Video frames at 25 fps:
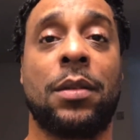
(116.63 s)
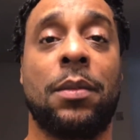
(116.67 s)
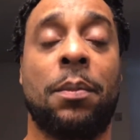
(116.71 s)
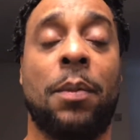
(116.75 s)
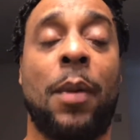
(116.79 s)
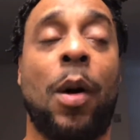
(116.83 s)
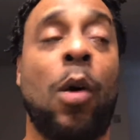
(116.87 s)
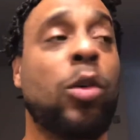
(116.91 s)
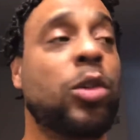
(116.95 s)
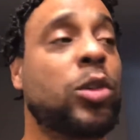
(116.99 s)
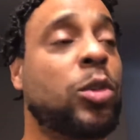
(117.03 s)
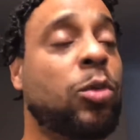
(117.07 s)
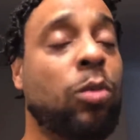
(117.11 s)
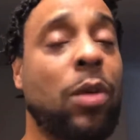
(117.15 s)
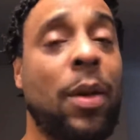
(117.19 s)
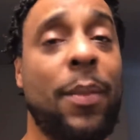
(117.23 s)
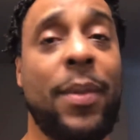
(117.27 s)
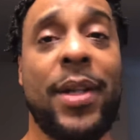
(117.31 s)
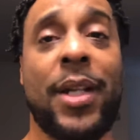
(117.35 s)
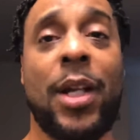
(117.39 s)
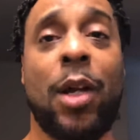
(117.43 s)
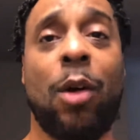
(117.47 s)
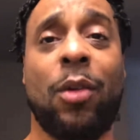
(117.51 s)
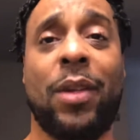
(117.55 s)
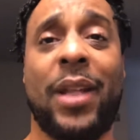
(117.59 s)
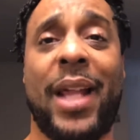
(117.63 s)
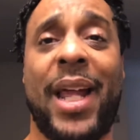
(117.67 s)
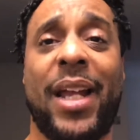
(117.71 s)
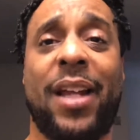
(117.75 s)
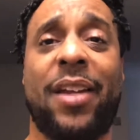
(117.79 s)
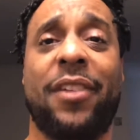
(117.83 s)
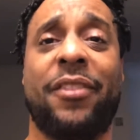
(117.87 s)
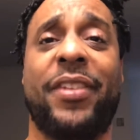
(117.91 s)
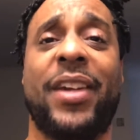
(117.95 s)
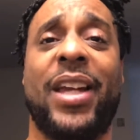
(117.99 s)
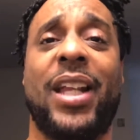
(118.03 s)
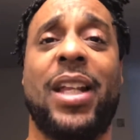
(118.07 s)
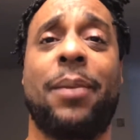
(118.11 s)
Most women don't like
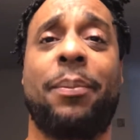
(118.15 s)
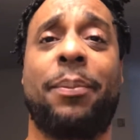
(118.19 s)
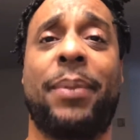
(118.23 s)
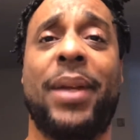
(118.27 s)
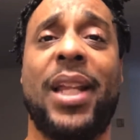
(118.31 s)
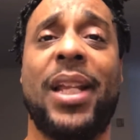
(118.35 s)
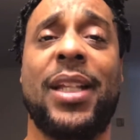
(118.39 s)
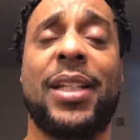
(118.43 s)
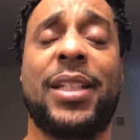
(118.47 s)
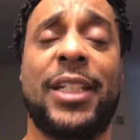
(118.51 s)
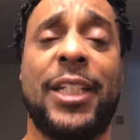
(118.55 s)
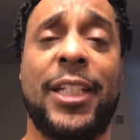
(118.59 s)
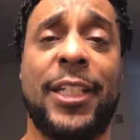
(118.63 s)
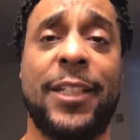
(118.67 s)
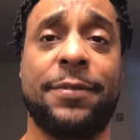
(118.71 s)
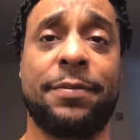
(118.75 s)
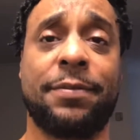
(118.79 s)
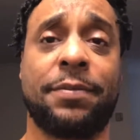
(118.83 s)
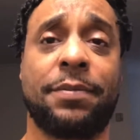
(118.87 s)
availability.